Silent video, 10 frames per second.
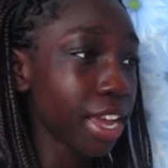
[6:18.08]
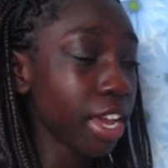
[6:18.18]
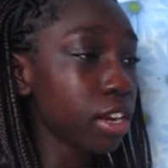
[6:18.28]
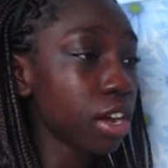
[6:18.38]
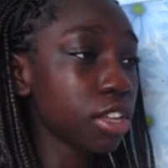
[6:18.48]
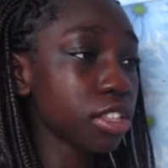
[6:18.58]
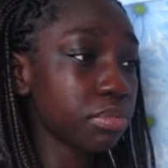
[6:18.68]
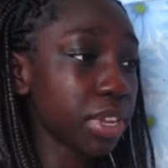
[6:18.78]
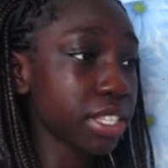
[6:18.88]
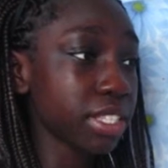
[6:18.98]
In other
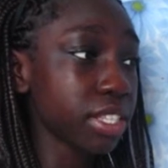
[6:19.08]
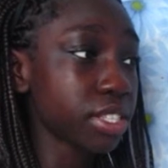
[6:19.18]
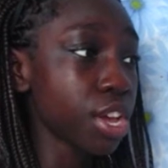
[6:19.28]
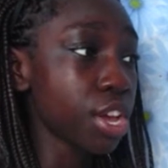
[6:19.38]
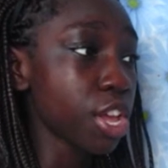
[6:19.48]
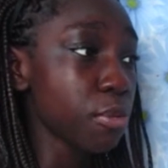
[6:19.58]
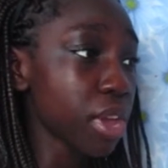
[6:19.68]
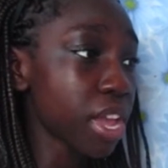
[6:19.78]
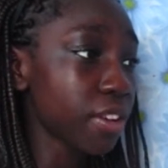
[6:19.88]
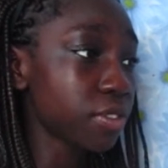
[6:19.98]
places, you
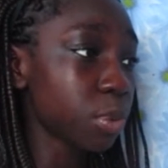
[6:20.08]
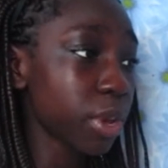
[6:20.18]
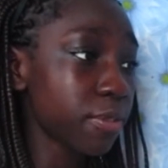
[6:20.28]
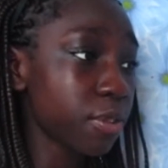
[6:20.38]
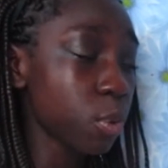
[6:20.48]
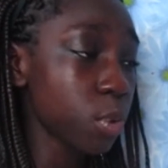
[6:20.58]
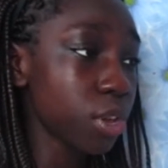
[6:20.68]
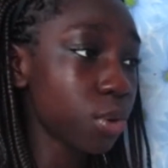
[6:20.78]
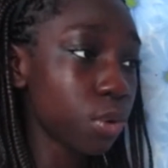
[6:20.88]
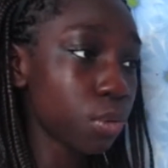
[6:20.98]
may have to wait for a
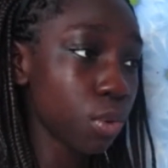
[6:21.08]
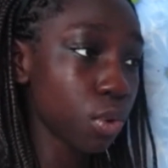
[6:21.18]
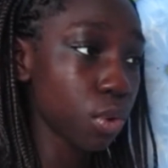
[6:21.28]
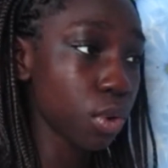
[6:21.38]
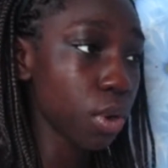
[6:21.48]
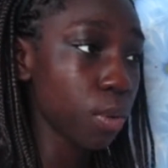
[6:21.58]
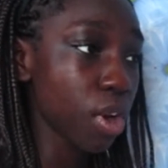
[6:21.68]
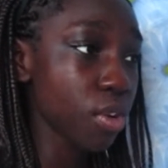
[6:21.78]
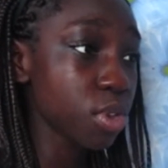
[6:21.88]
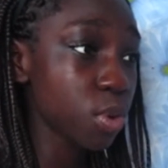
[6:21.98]
week or more.
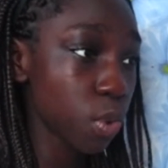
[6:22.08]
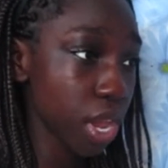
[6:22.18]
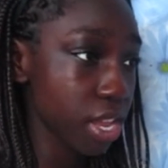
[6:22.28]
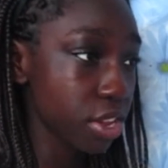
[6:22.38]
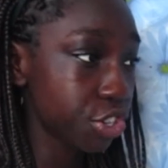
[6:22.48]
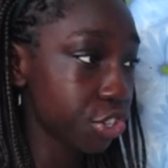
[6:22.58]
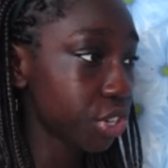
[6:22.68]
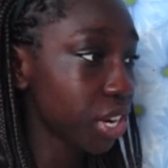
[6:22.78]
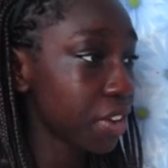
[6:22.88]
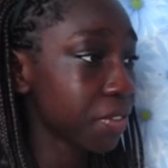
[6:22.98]
While you wait, you
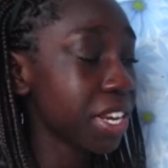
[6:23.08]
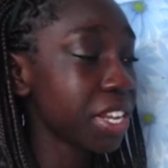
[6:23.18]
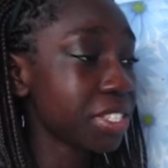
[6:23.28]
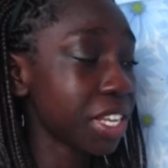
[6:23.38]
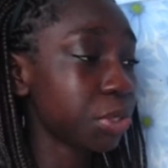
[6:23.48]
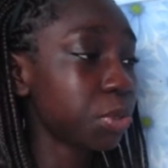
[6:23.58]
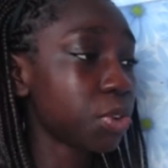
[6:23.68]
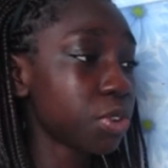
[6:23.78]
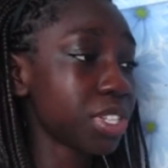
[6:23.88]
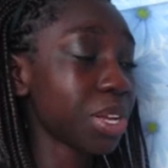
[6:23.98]
shouldn't have any sexual
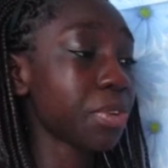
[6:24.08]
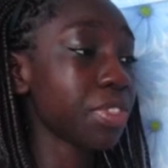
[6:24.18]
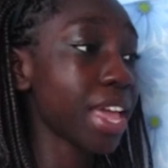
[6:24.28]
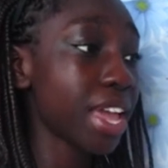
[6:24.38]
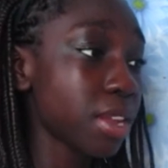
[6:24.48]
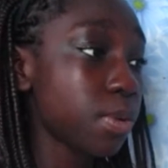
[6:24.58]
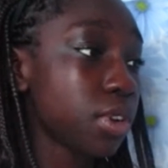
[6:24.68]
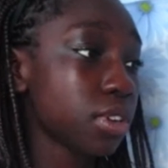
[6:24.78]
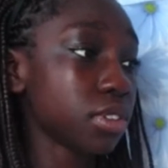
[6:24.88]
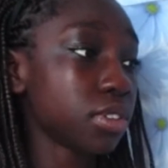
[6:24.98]
contact with
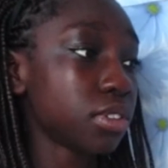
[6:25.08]
anyone.